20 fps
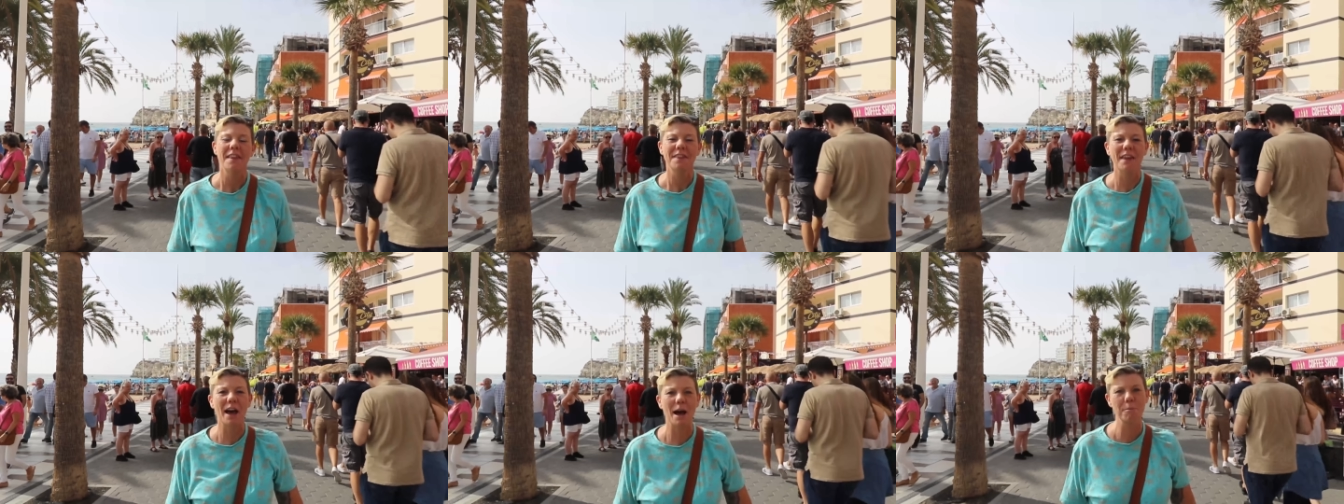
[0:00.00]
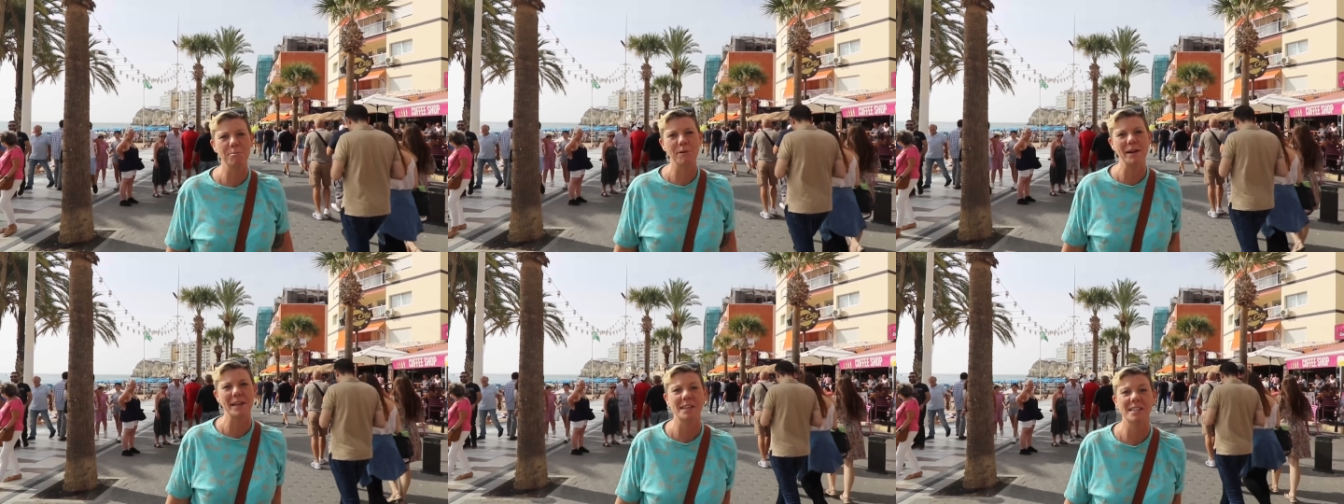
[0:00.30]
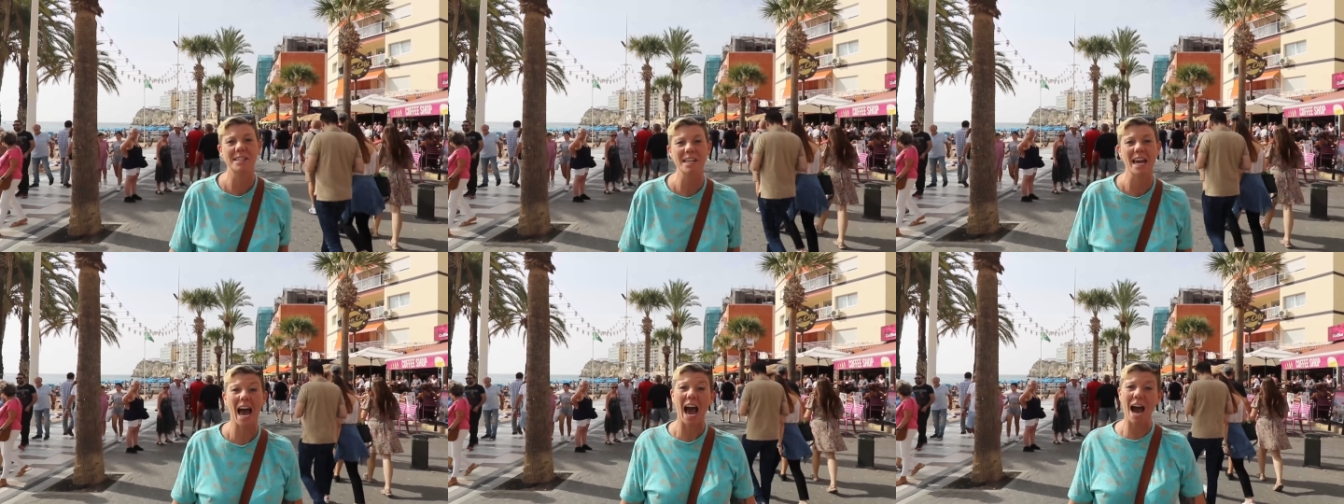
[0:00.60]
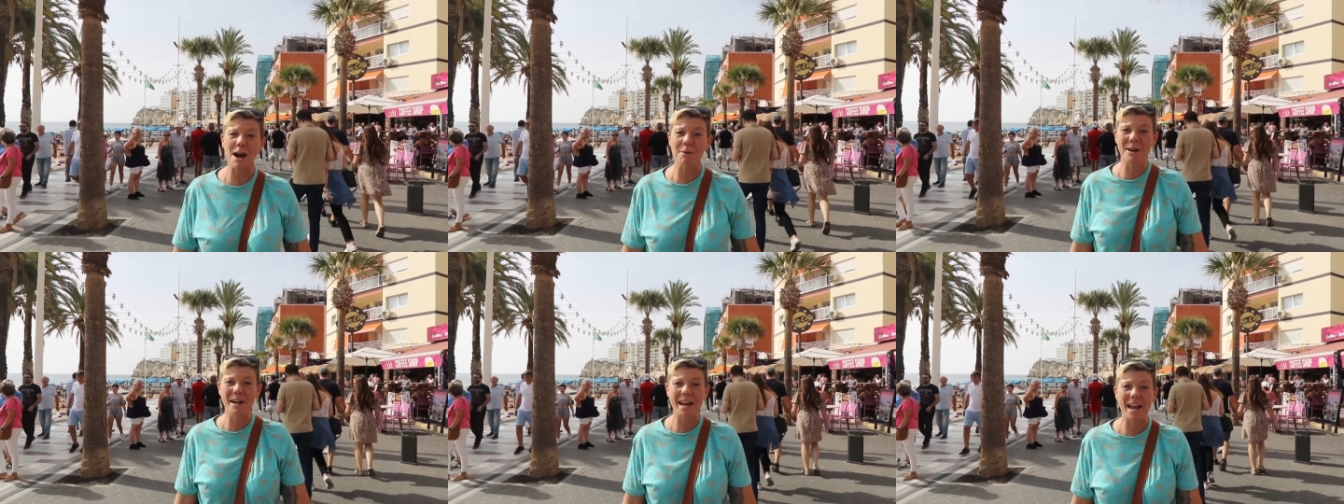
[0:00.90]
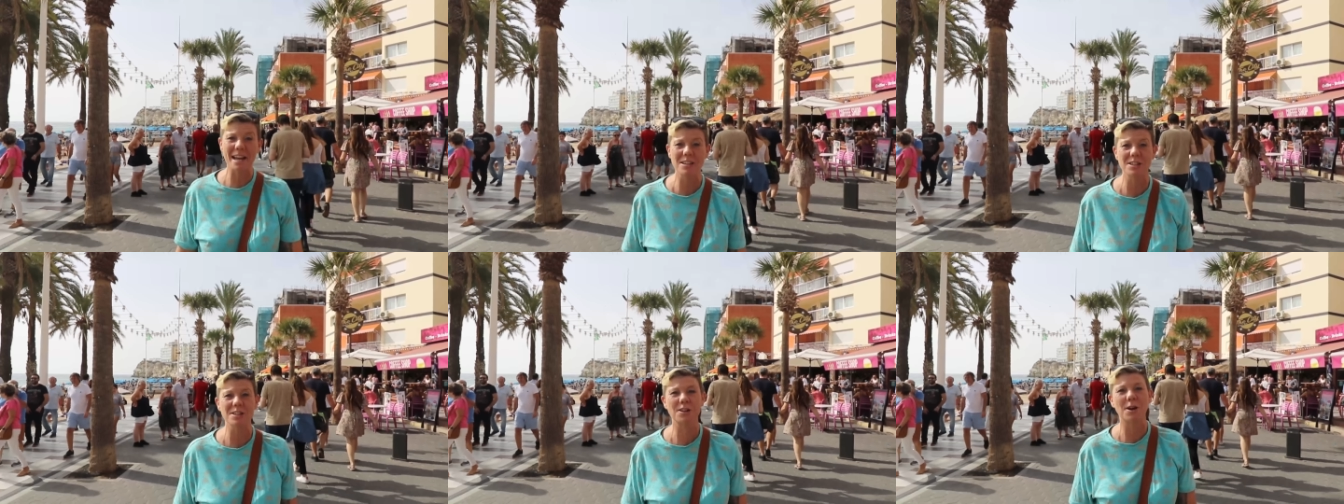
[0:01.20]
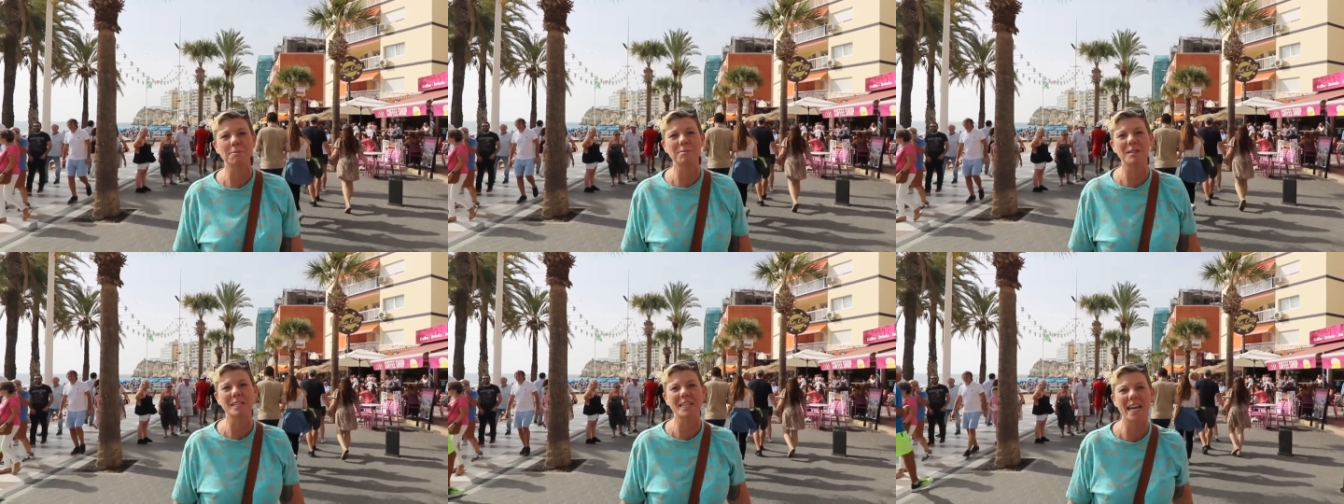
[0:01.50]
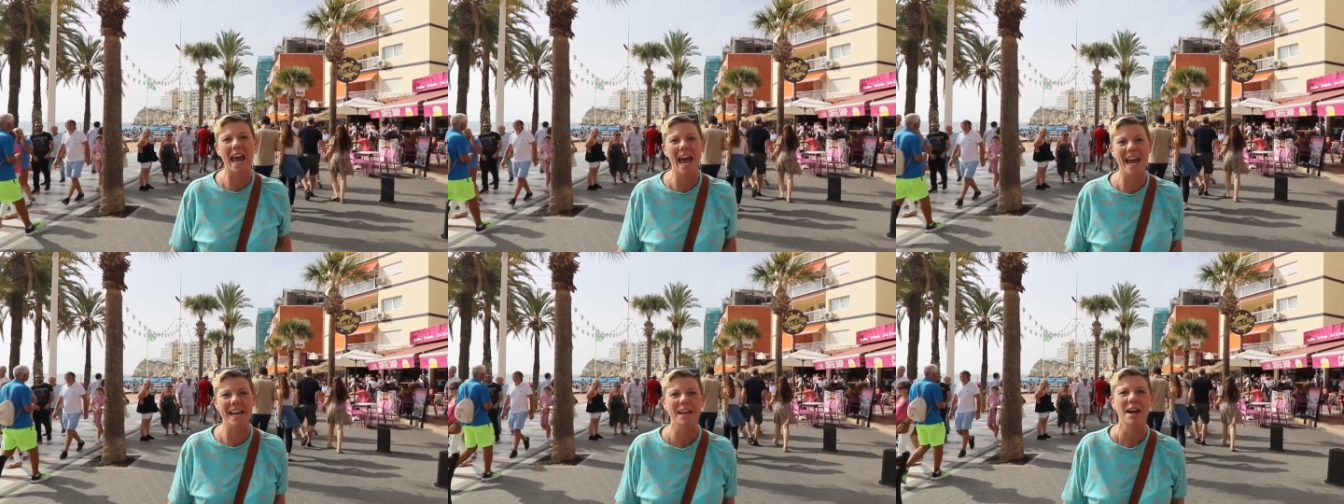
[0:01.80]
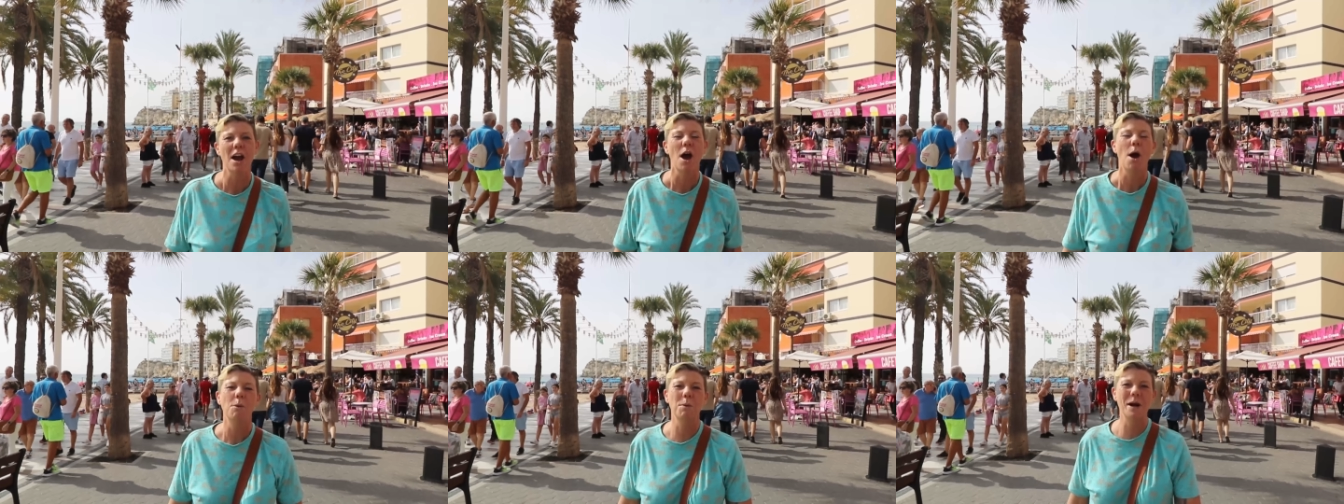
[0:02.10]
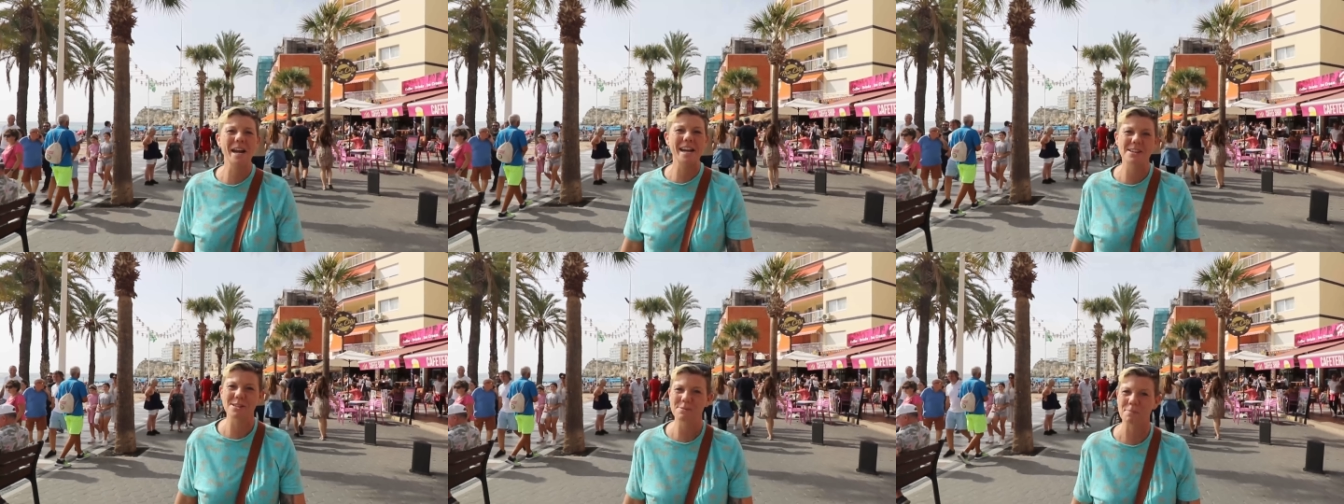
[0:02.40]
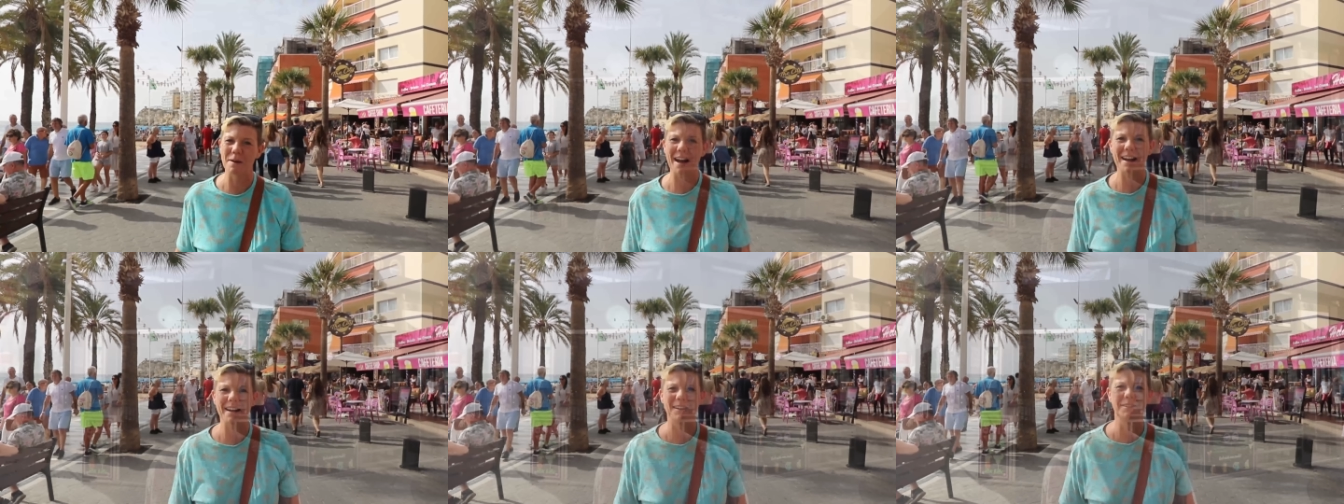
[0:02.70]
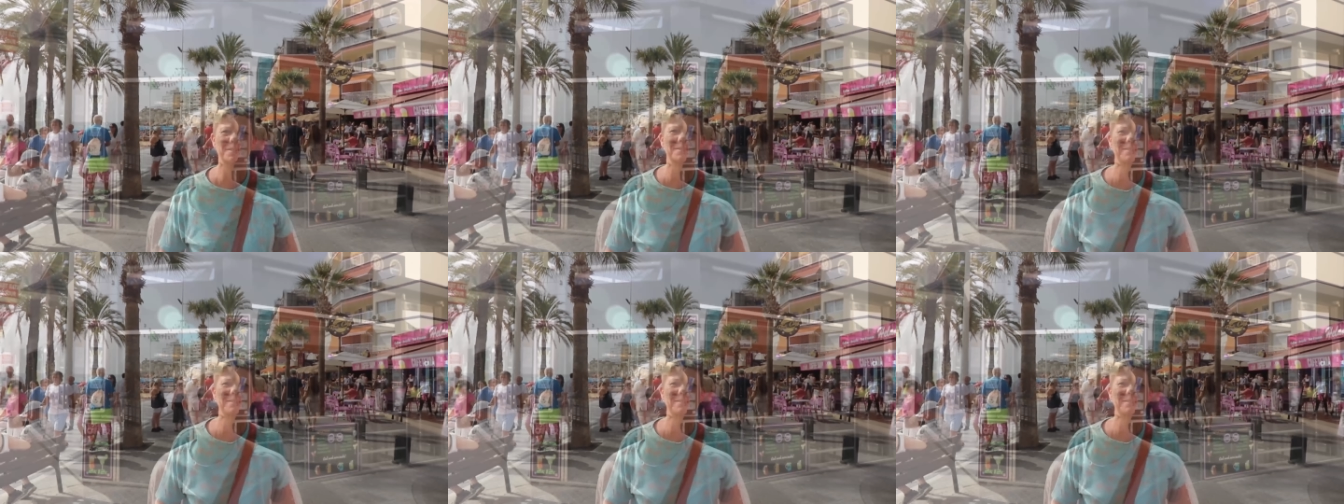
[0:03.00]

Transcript: that'll bring you to our next stop today, Winners Bar.